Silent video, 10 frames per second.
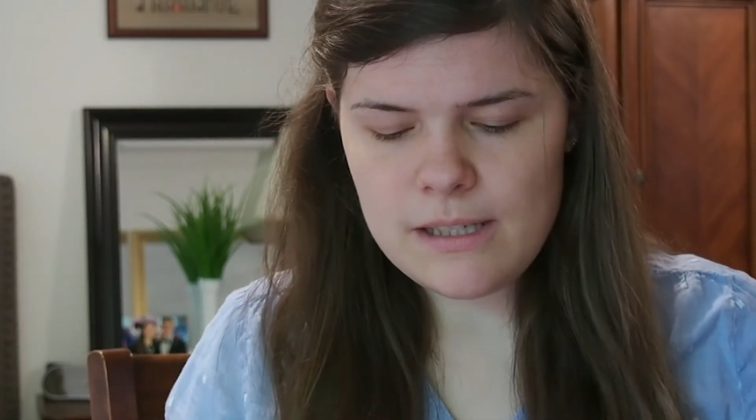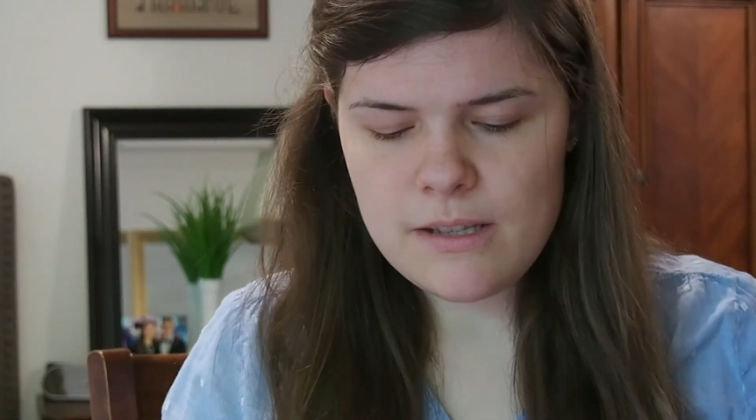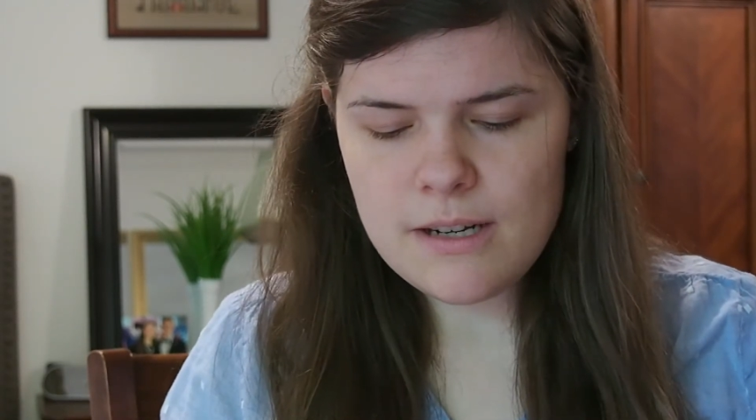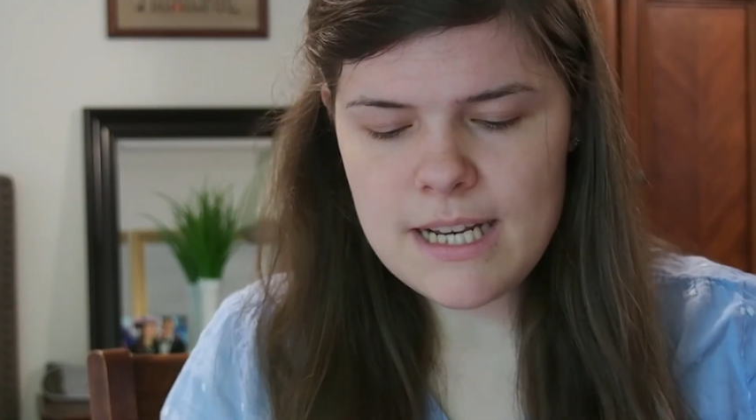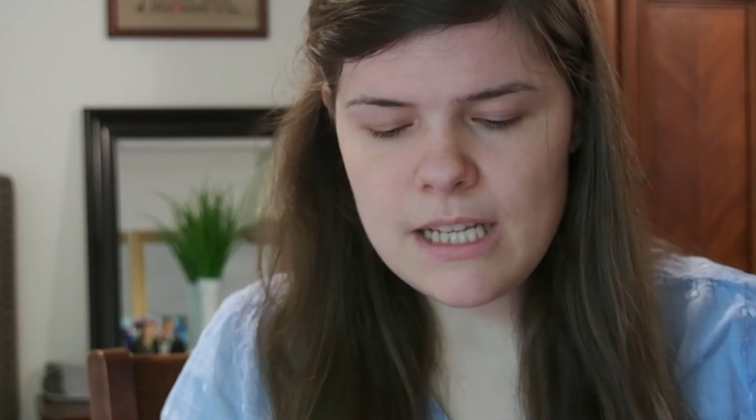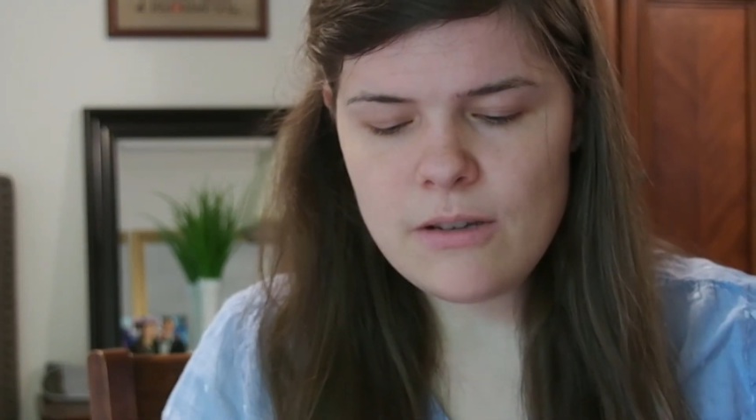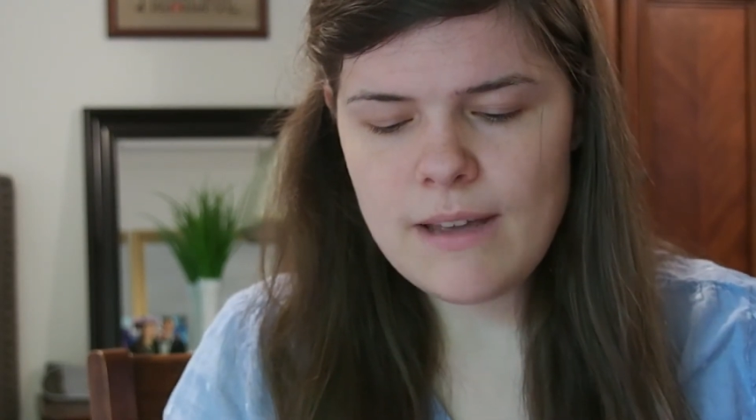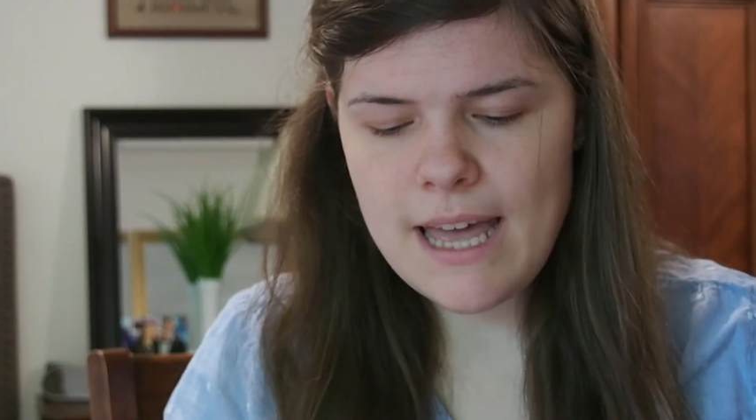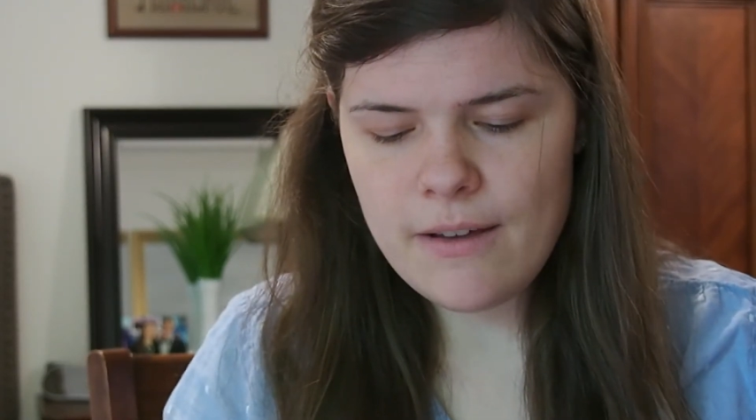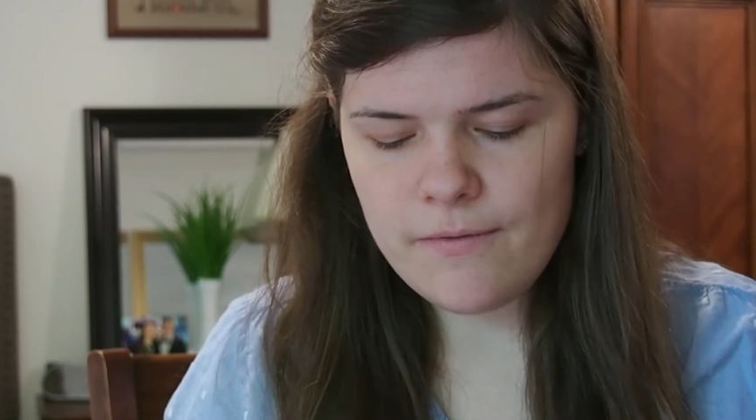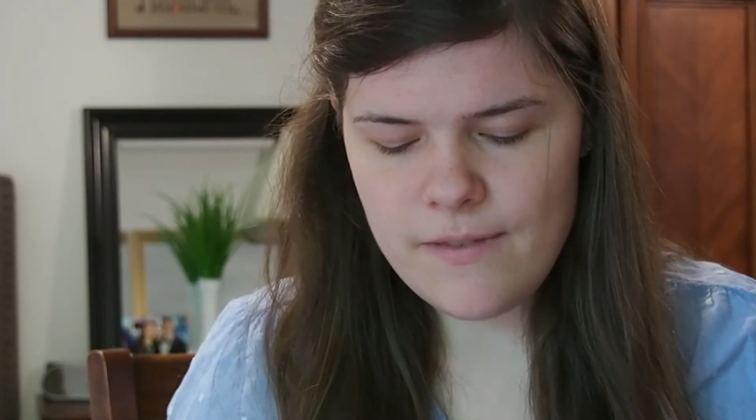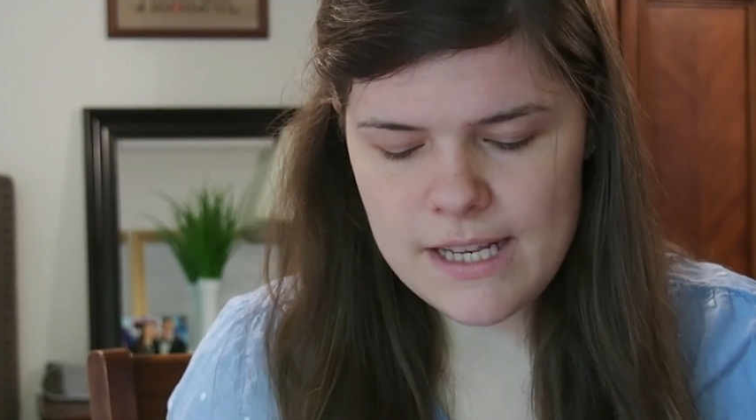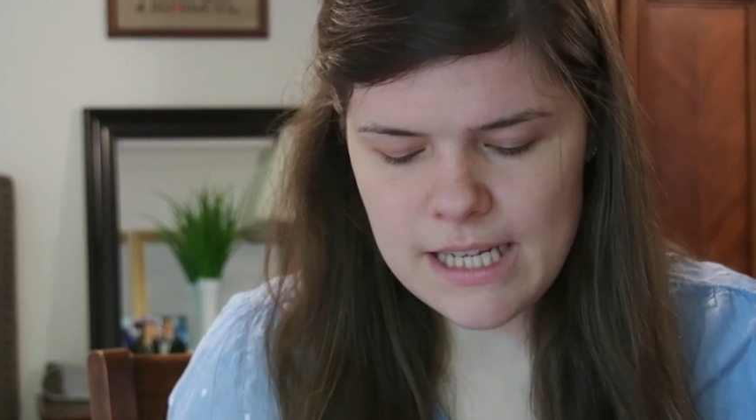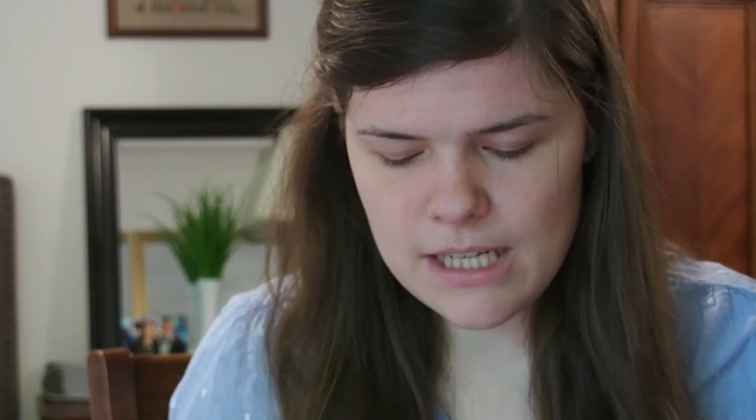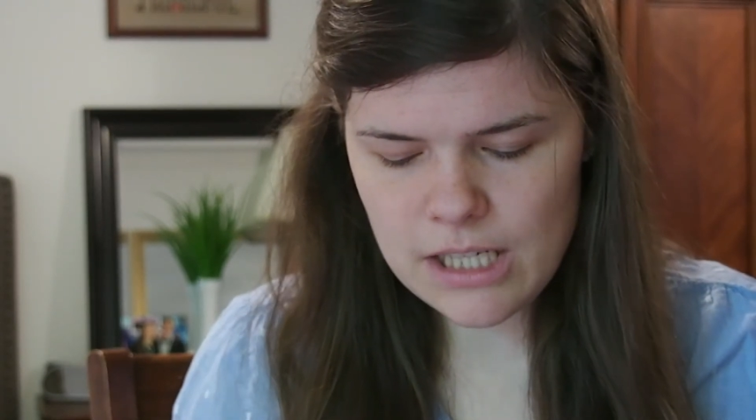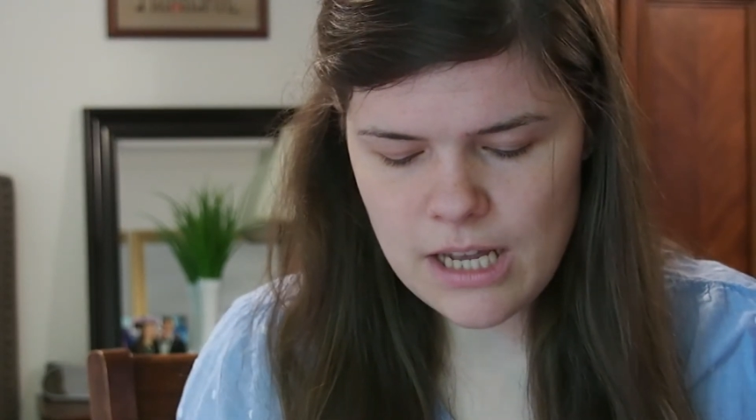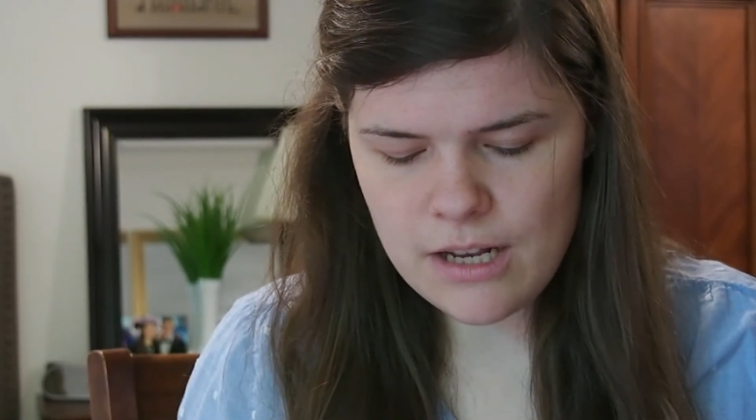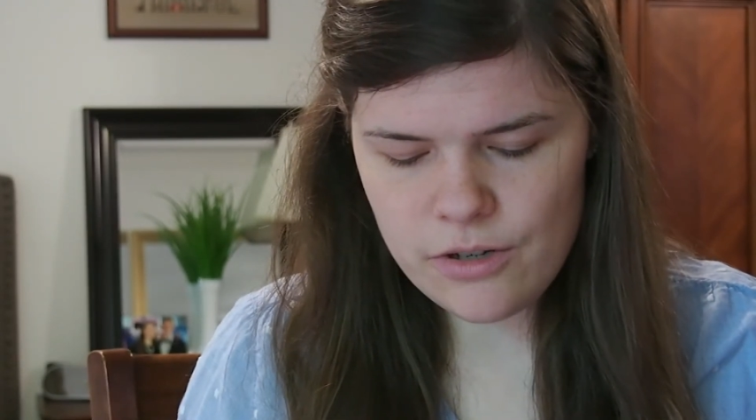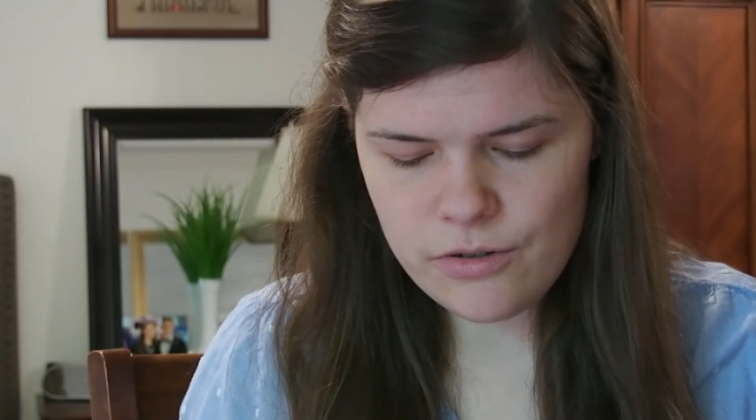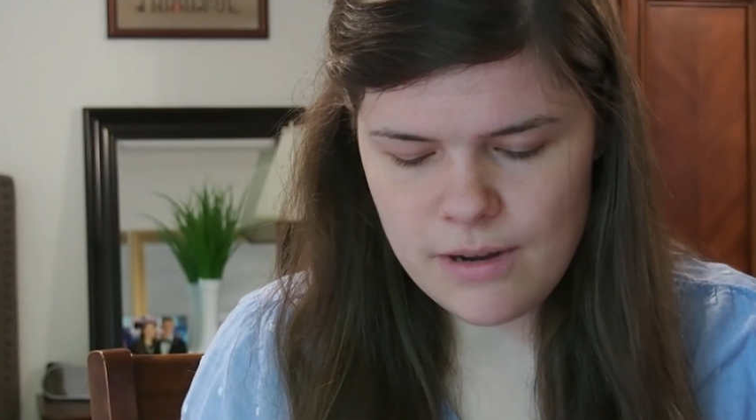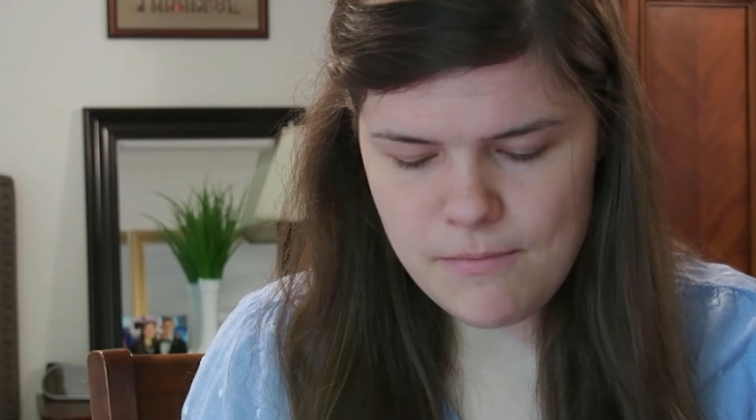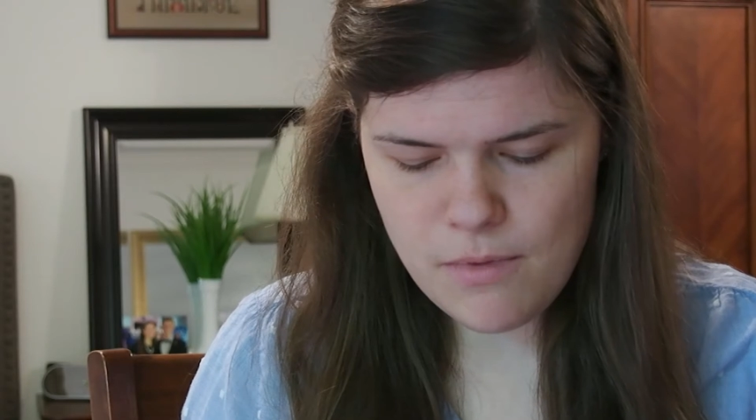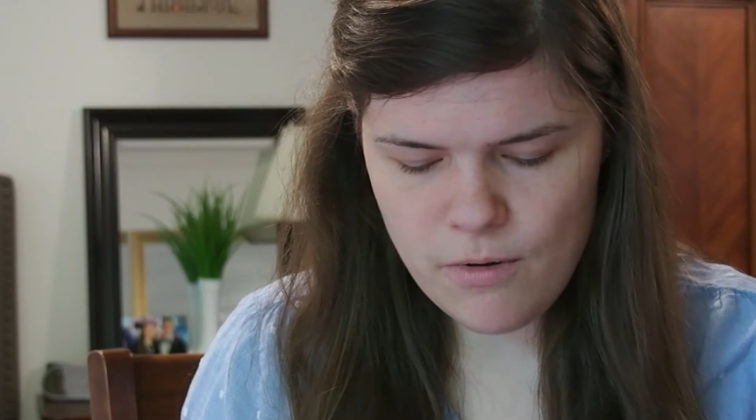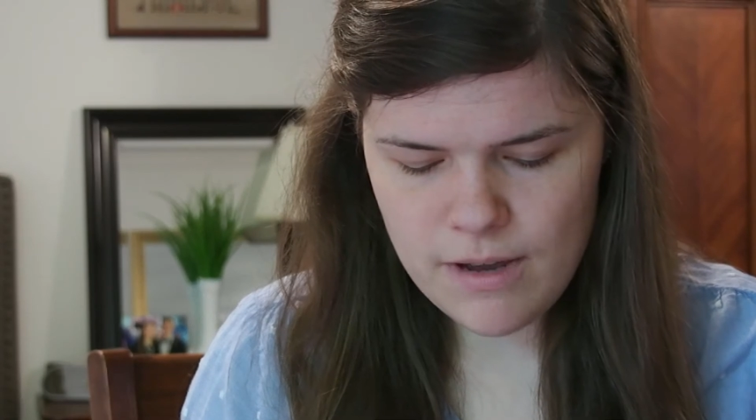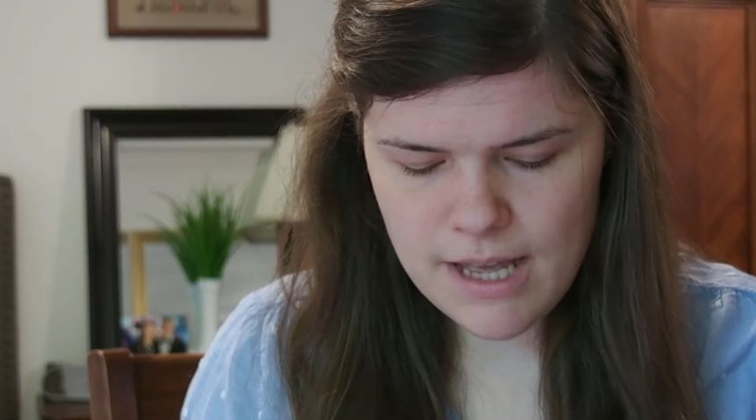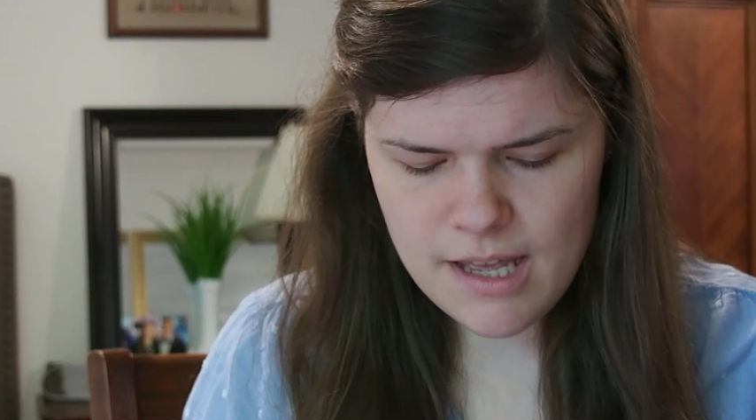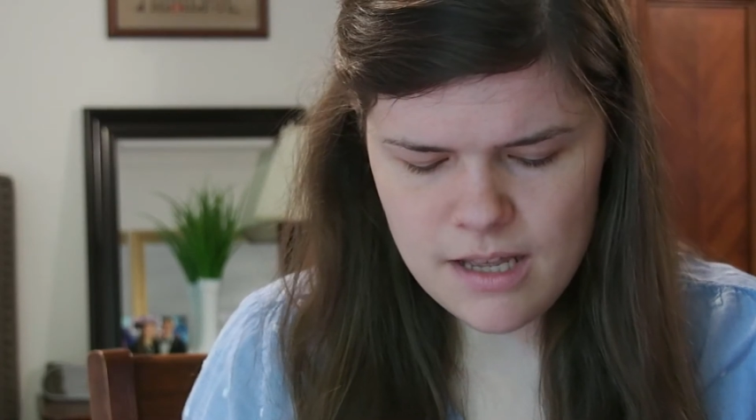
32 count vintage country mocha.